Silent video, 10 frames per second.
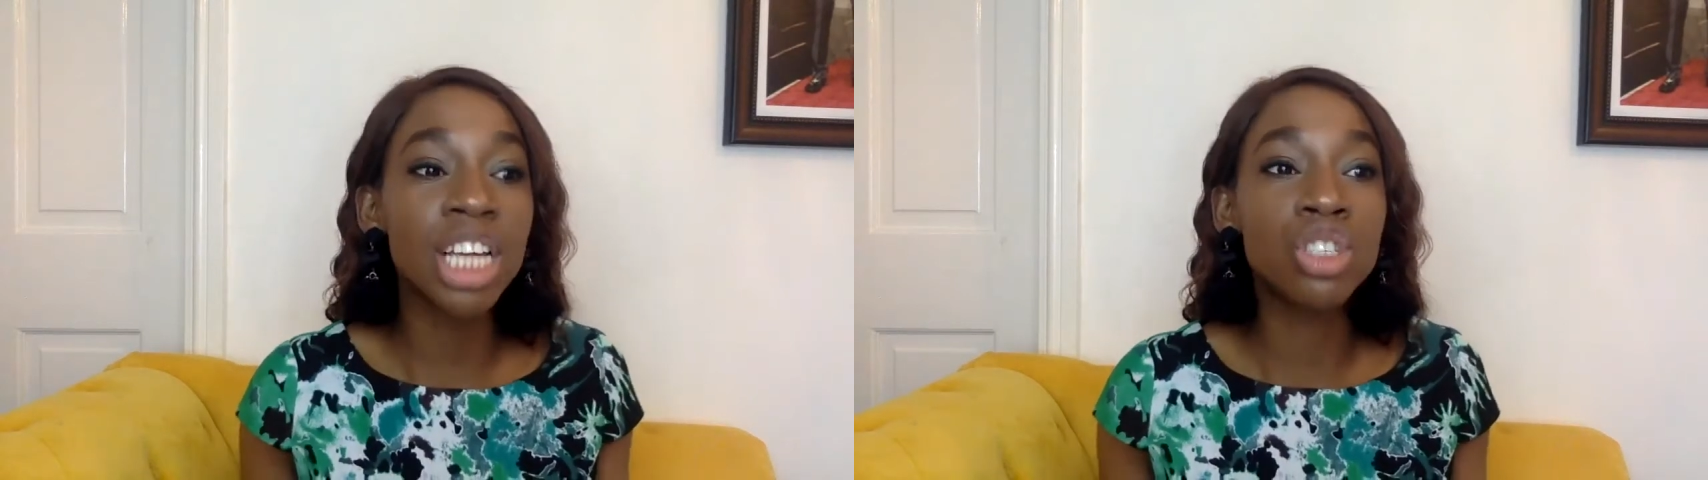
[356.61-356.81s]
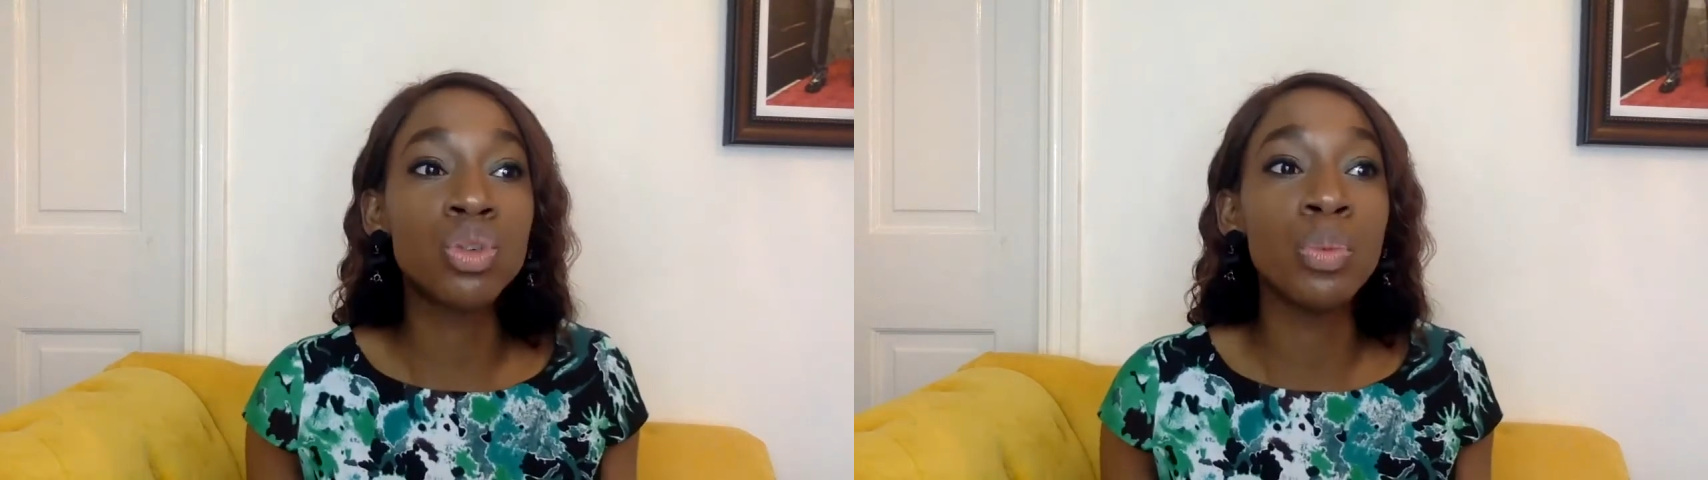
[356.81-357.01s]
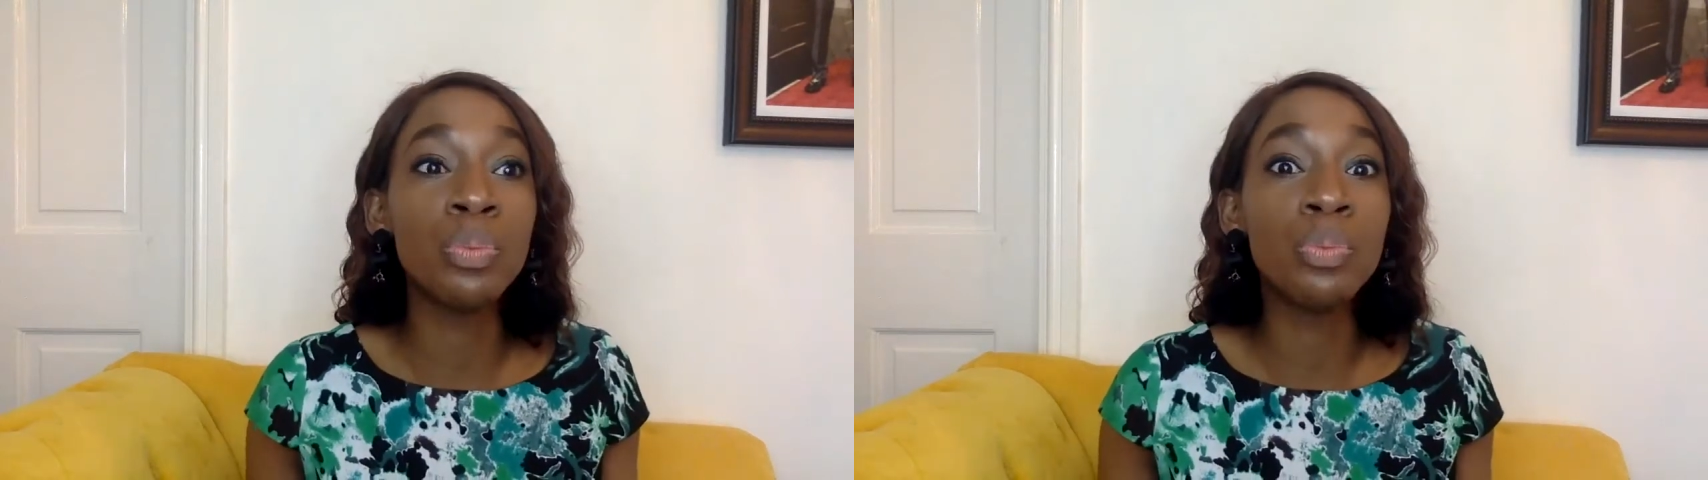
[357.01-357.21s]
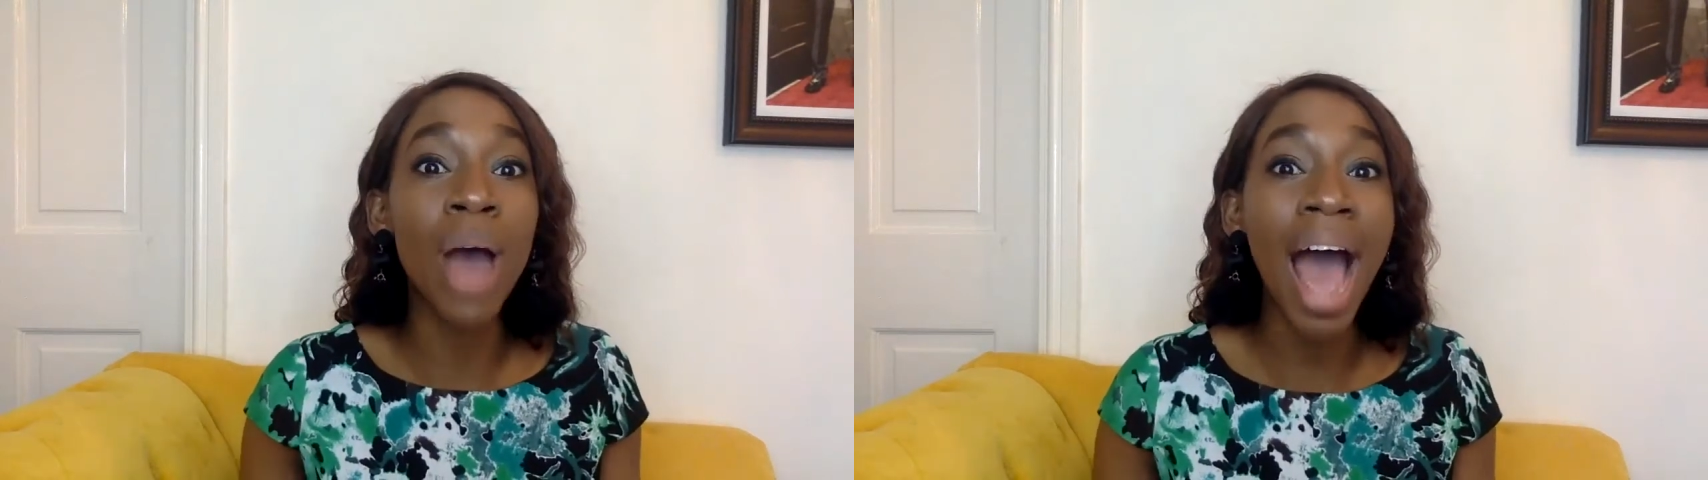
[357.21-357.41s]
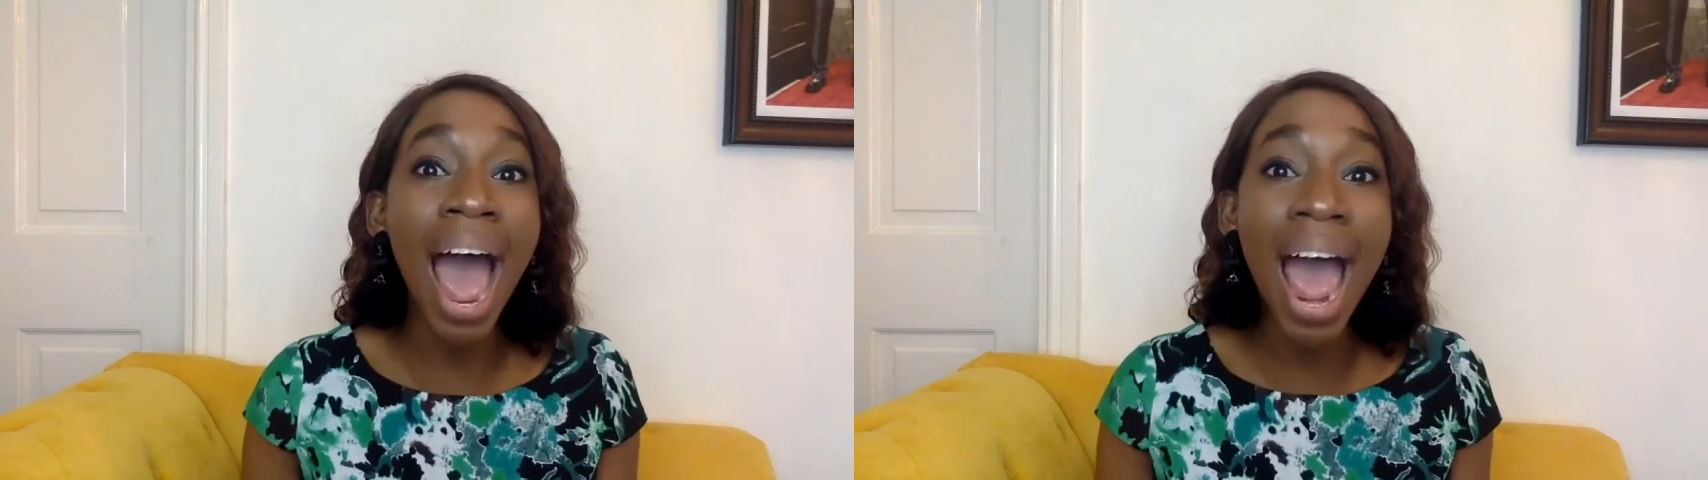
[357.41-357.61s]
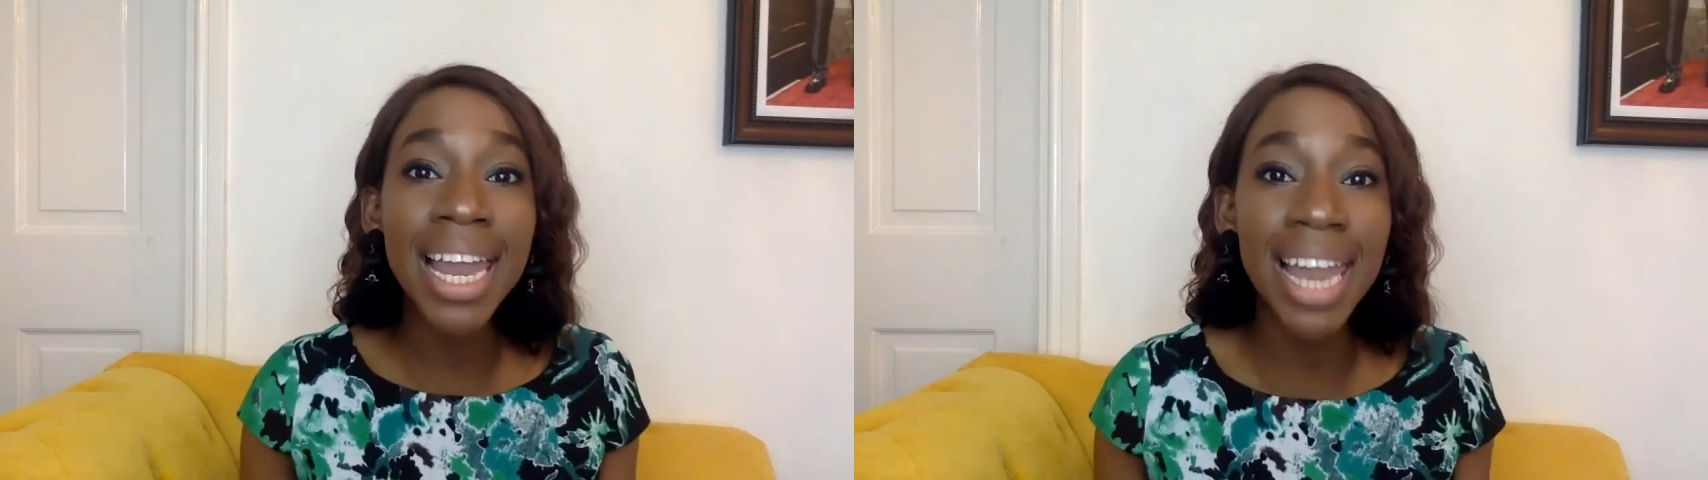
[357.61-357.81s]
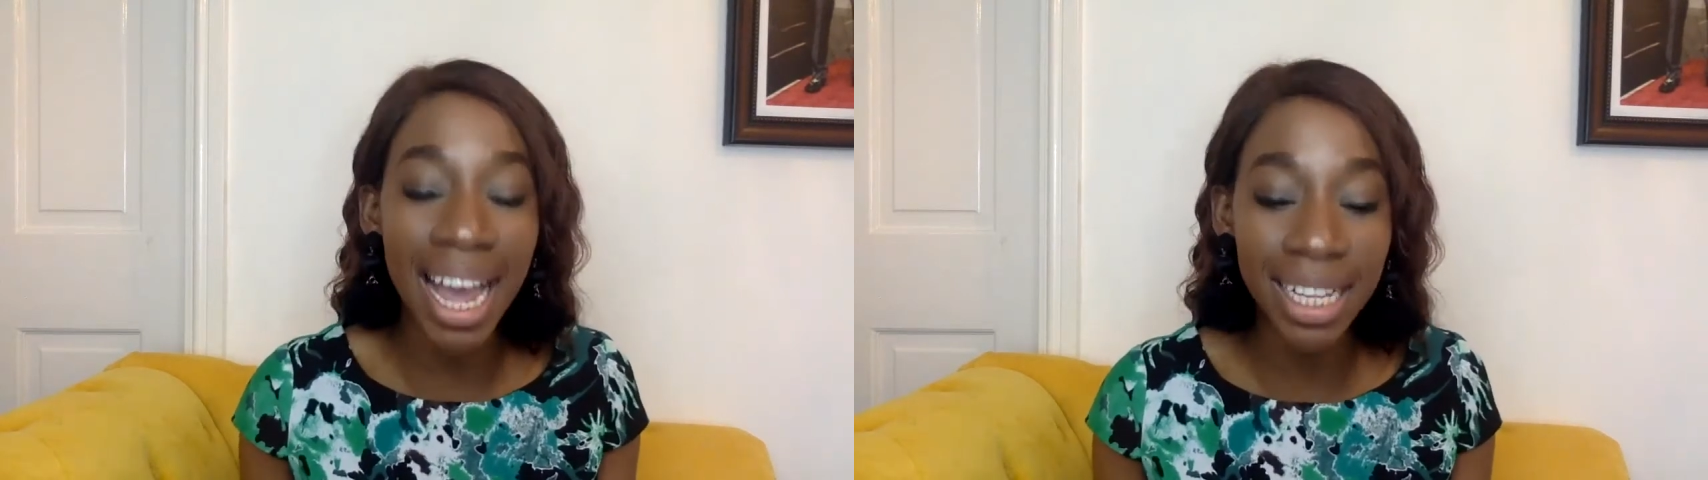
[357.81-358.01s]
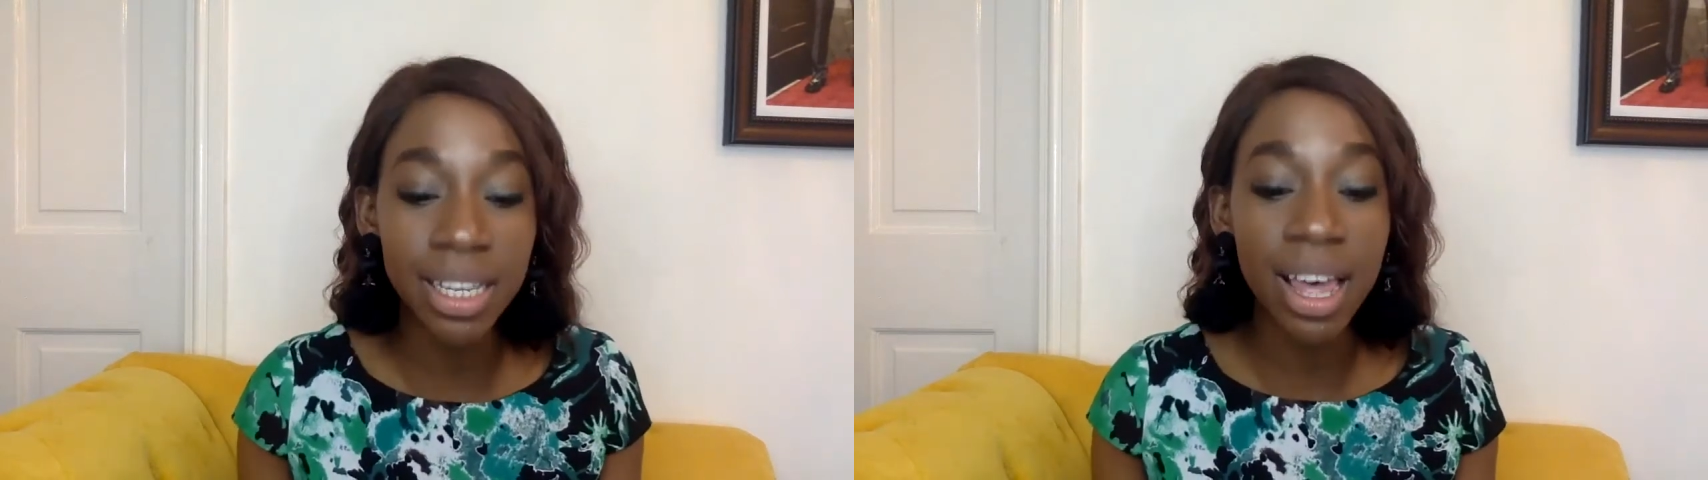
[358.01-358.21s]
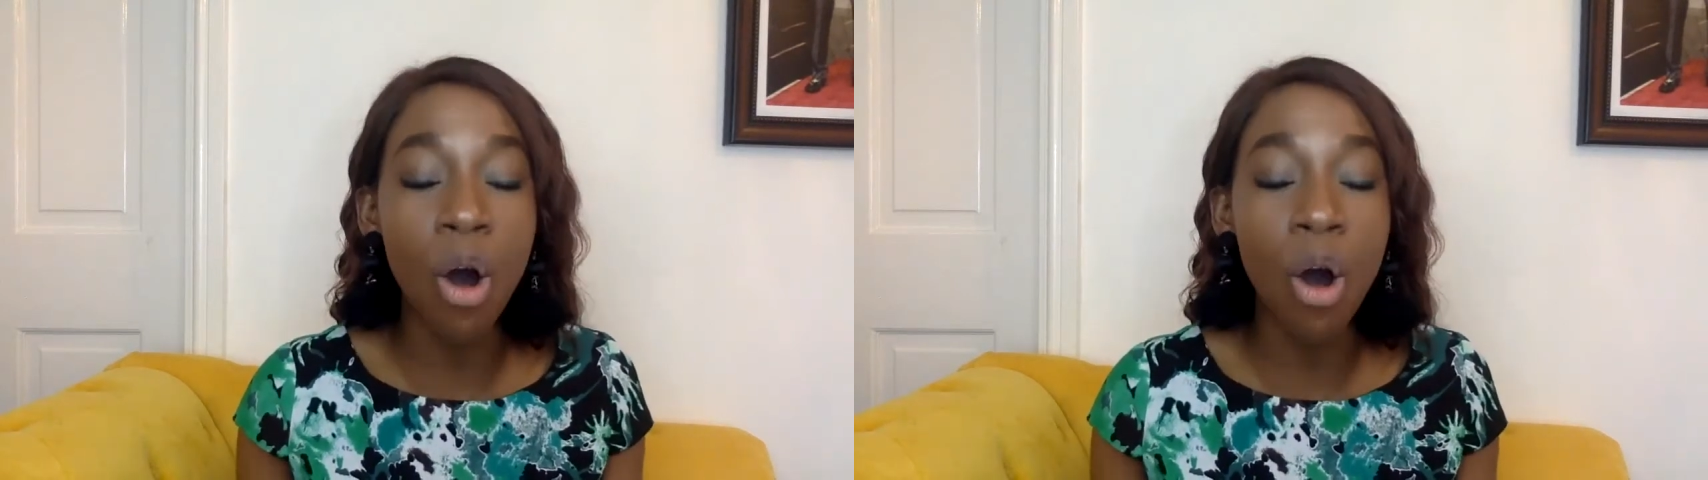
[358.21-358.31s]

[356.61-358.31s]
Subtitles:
is to highlight